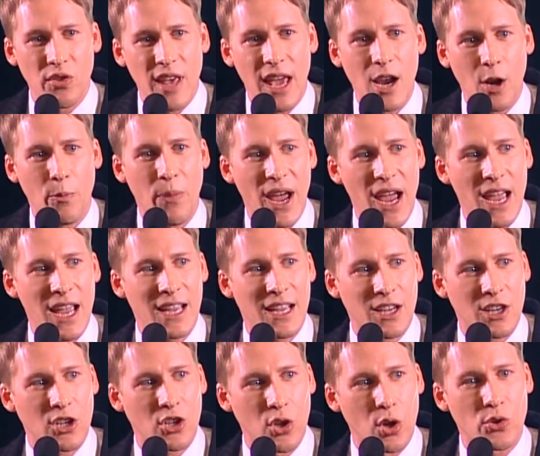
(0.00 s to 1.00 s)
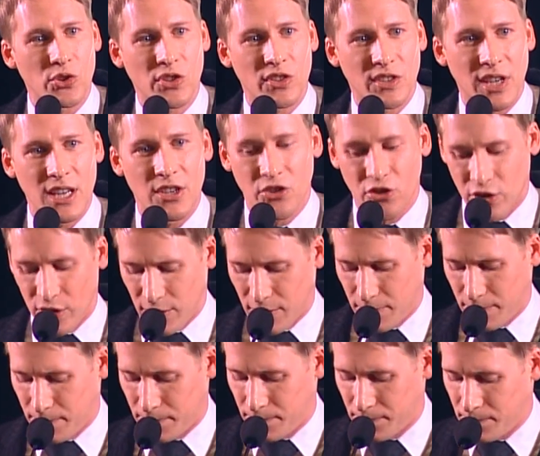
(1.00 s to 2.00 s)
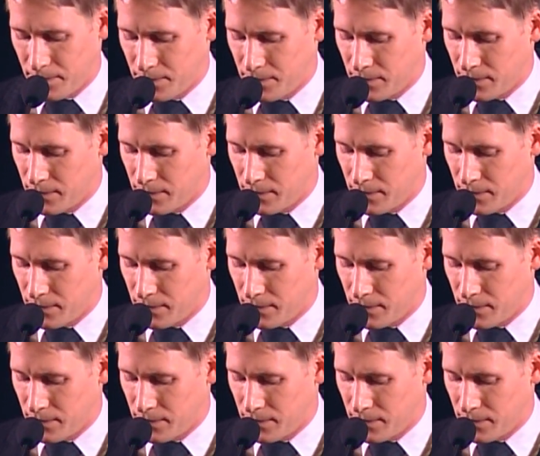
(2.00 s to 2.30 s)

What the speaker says: So they're paying close attention.